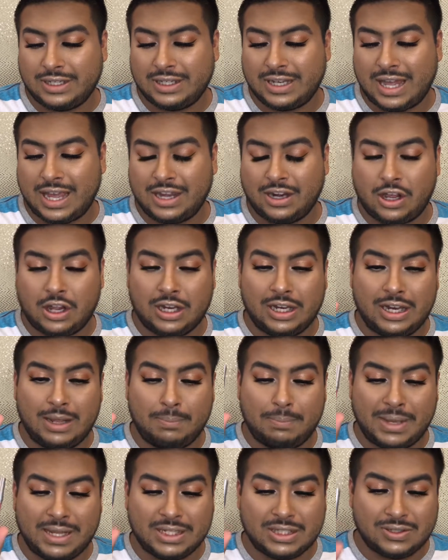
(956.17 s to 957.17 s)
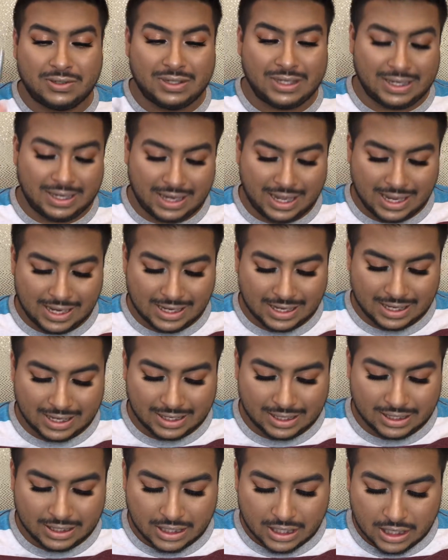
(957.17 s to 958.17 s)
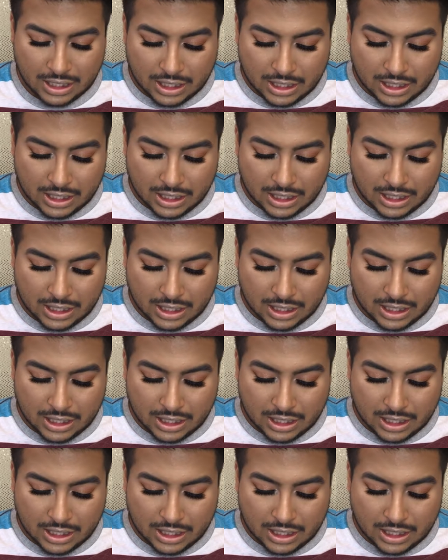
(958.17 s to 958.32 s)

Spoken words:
Glide On Lip Pencil in Naked.